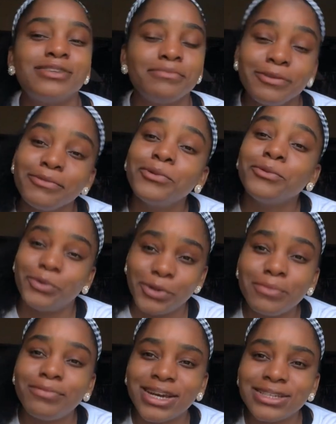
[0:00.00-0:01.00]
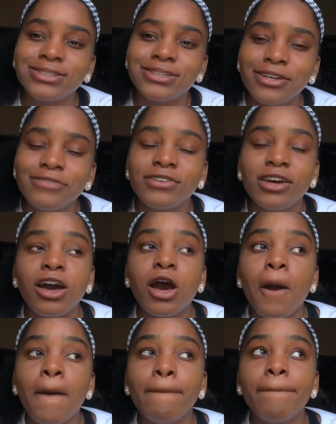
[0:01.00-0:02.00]
Some people would buy stuff,
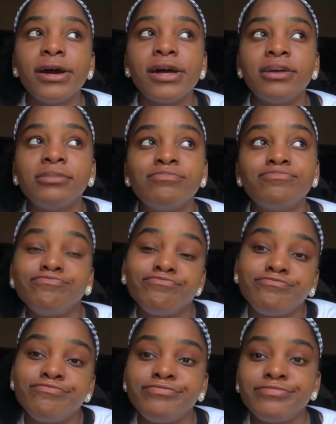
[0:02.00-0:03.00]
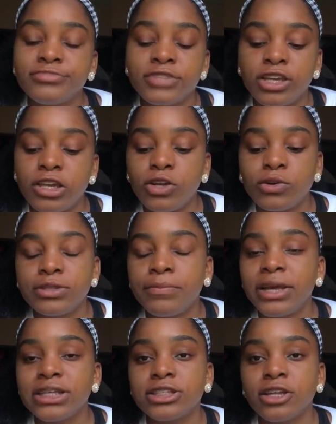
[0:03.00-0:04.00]
but you know, it
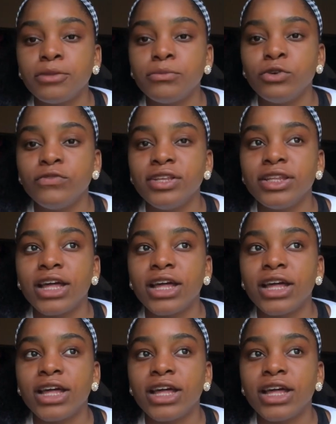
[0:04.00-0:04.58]
depends on the movie